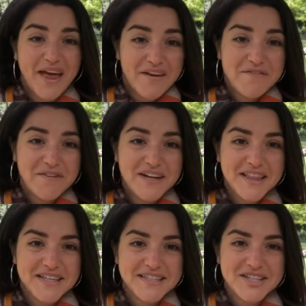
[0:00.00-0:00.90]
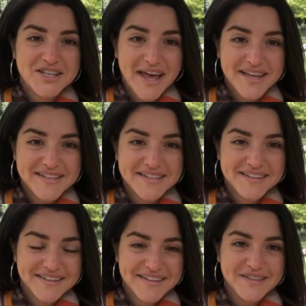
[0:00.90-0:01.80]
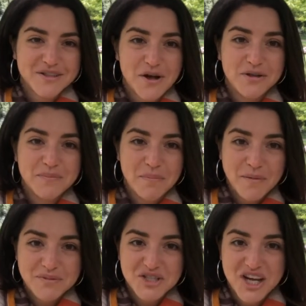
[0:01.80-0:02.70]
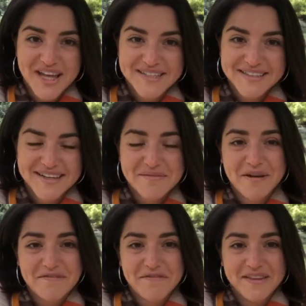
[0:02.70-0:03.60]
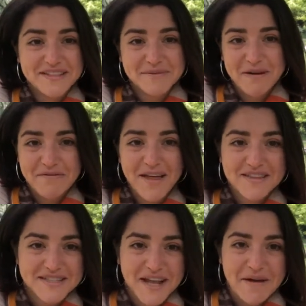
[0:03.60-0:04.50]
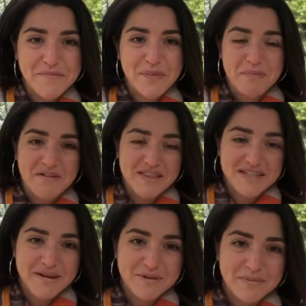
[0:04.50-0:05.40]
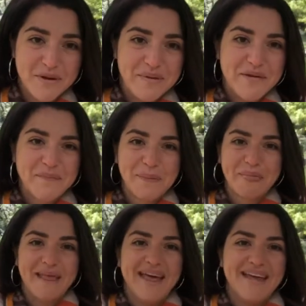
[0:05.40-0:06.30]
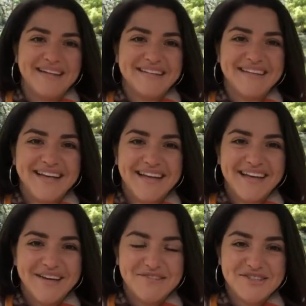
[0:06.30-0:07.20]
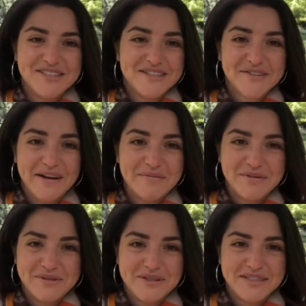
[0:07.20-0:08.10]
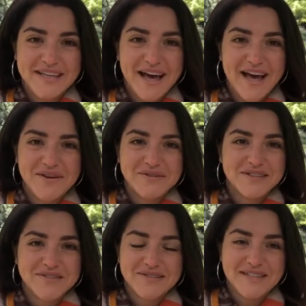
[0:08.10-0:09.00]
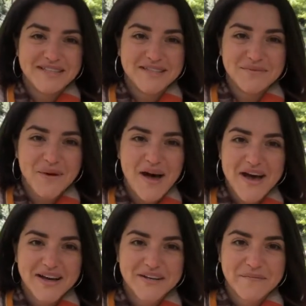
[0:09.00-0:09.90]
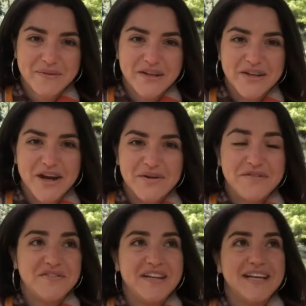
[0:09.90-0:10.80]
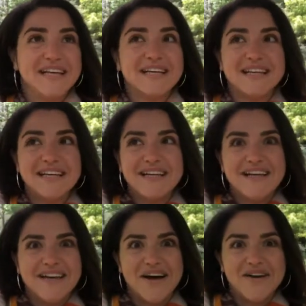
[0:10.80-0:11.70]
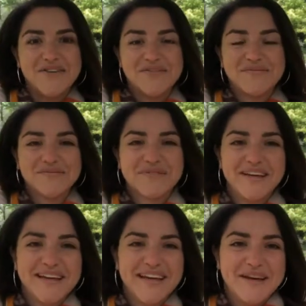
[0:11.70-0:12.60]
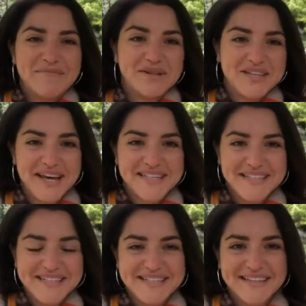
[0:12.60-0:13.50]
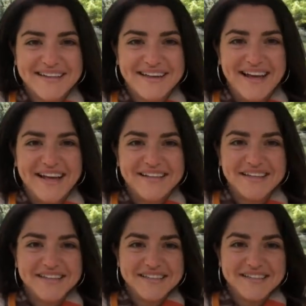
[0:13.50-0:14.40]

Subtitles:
funny, this shed is called Bob's Shed, and this is my father's name. My father's name is Bobby, and it was just incredible to see how synchronicities work, you know, and feeling, you know, protected under his